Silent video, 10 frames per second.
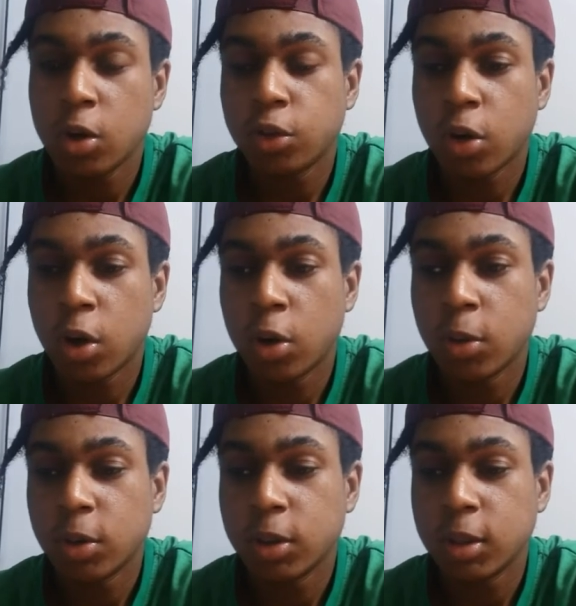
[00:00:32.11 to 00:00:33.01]

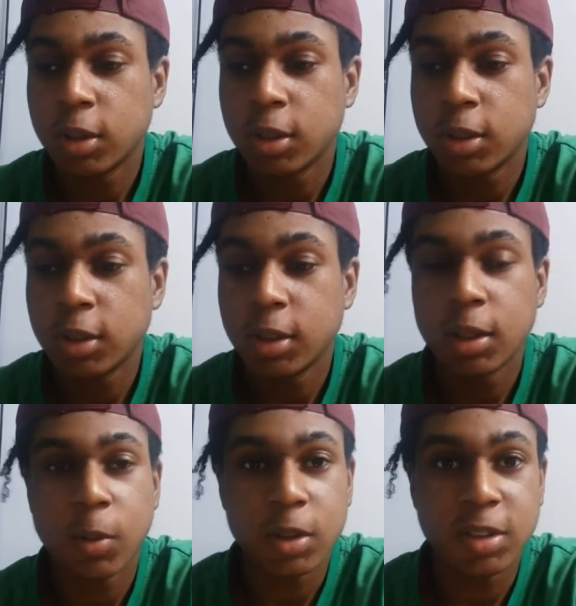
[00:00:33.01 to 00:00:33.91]
So,
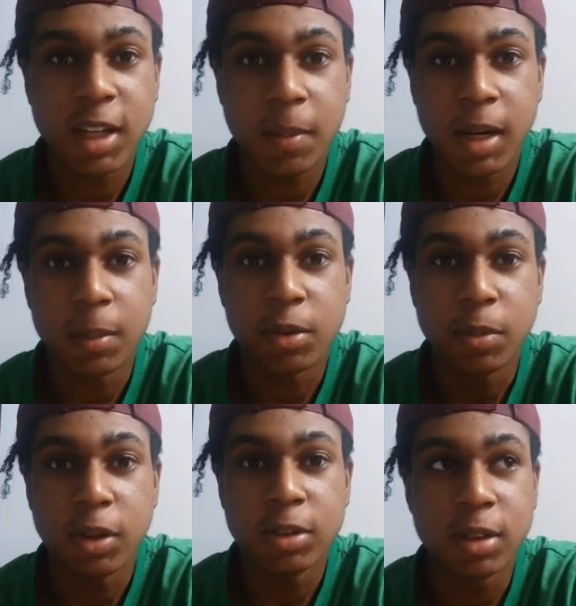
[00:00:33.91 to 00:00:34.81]
once again, my name is
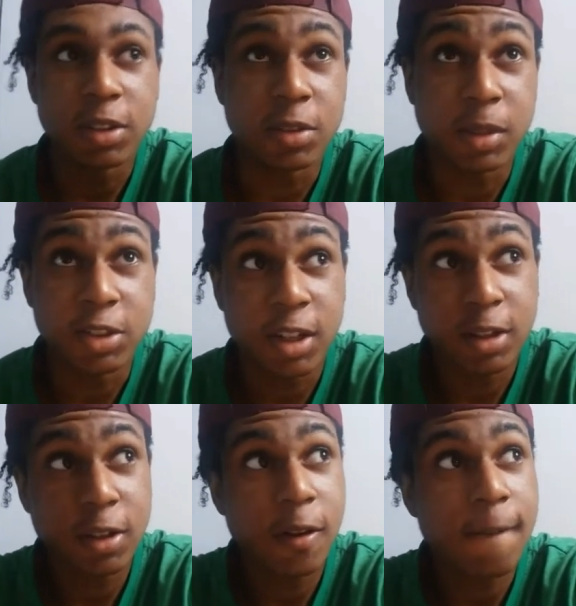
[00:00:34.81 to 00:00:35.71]
Burton. This is my
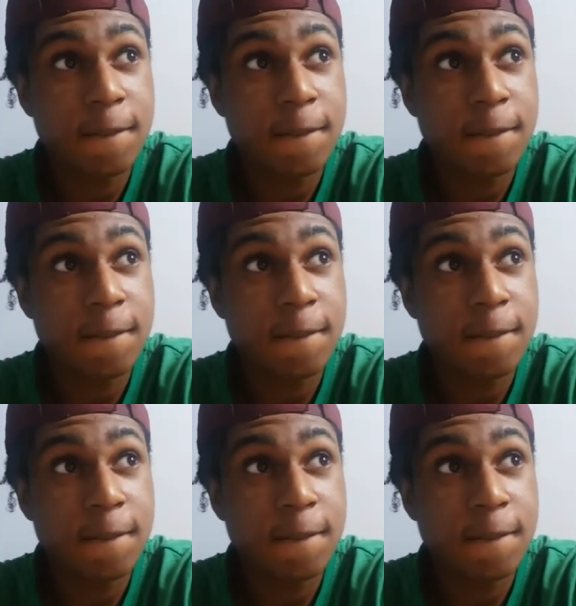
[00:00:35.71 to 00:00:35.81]
channel,